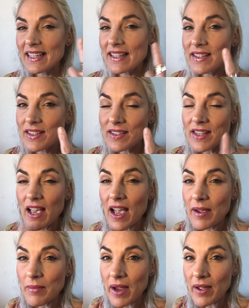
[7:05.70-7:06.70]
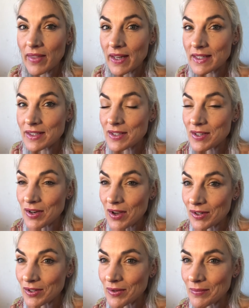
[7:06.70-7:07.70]
This is the eyebrow that is
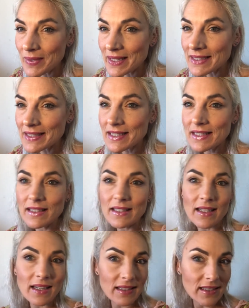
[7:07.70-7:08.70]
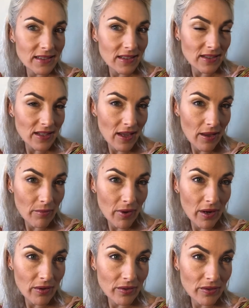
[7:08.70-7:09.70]
not completed, and this is the
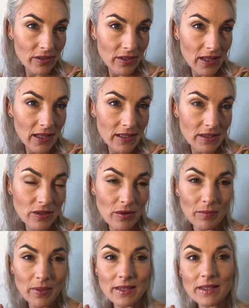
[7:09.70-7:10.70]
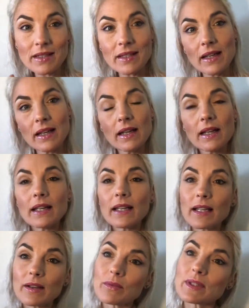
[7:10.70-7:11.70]
eyebrow that is completed.
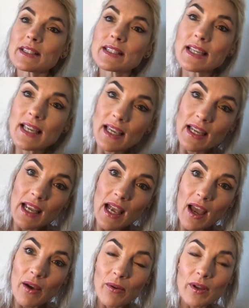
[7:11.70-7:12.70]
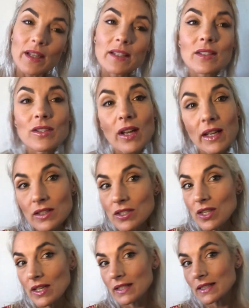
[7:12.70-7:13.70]
Can we see how it has changed
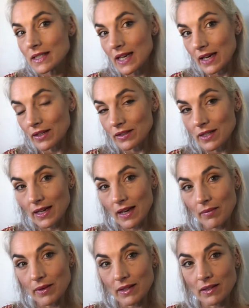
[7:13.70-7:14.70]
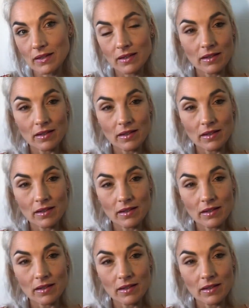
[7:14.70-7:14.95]
the entire dynamic